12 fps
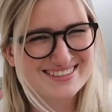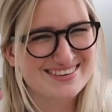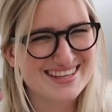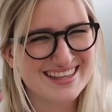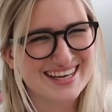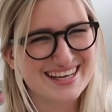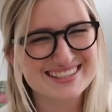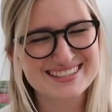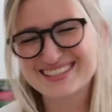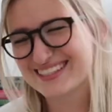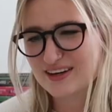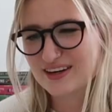to read
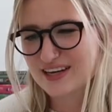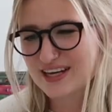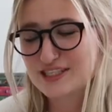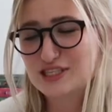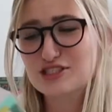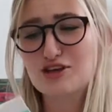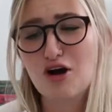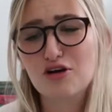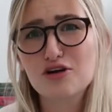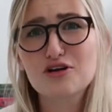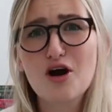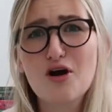this. He's a
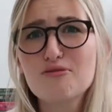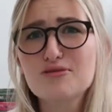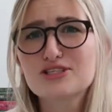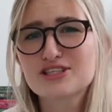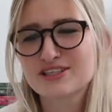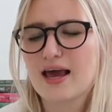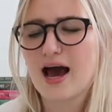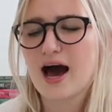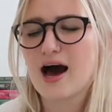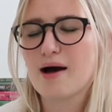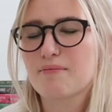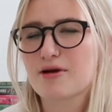soccer coach?
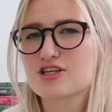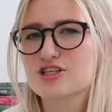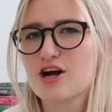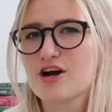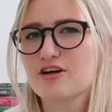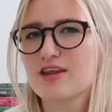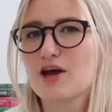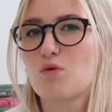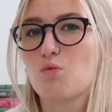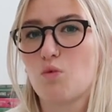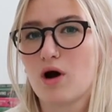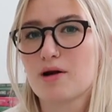Yeah, I'm pretty sure I heard
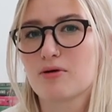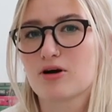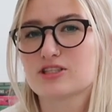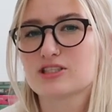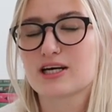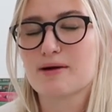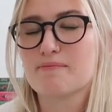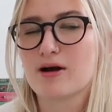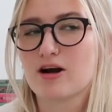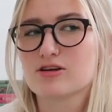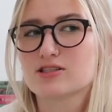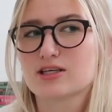like one person
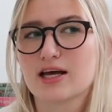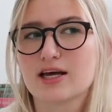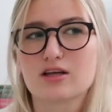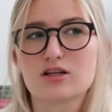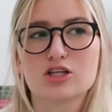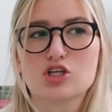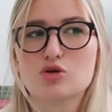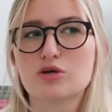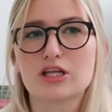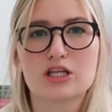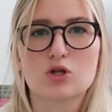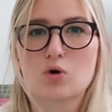compared to like Luke
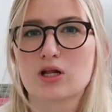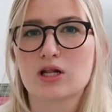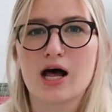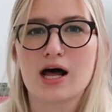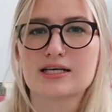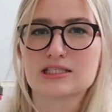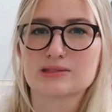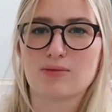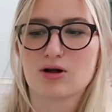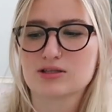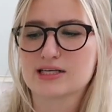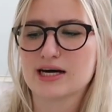and Lorelai
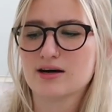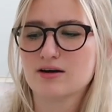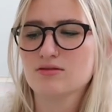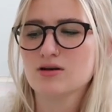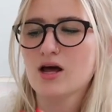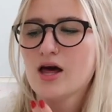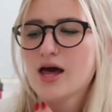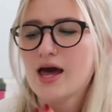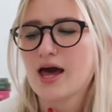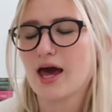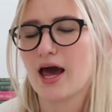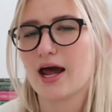Small Town
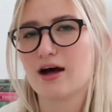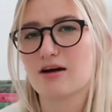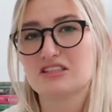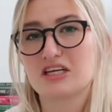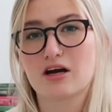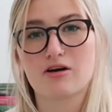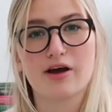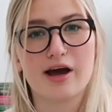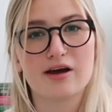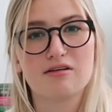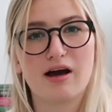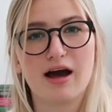and I was like,
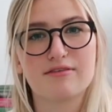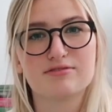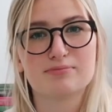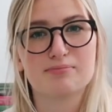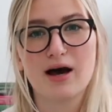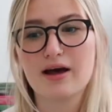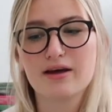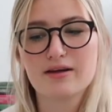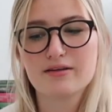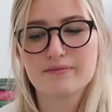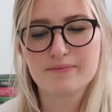okay, I have to buy it.